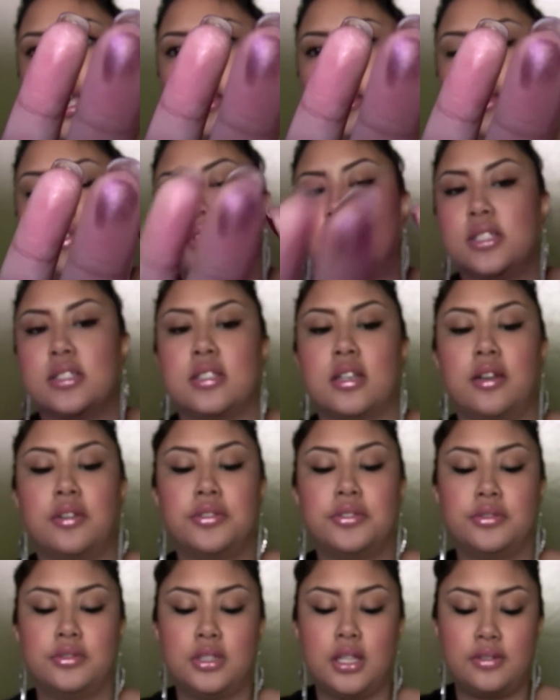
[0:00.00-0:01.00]
I love this
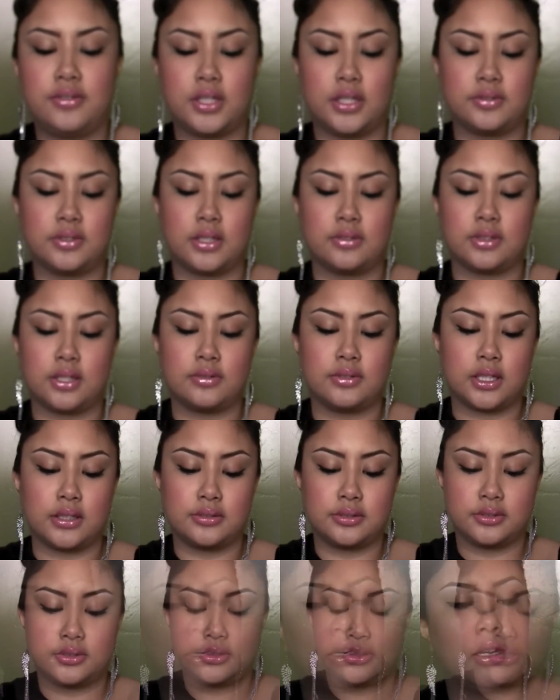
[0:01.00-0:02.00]
stuff. Love, love, love, love,
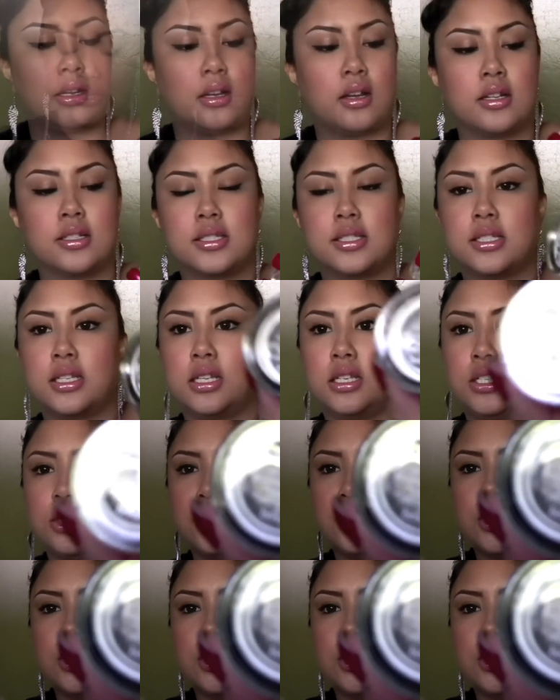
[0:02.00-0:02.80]
love. And then I got Skinny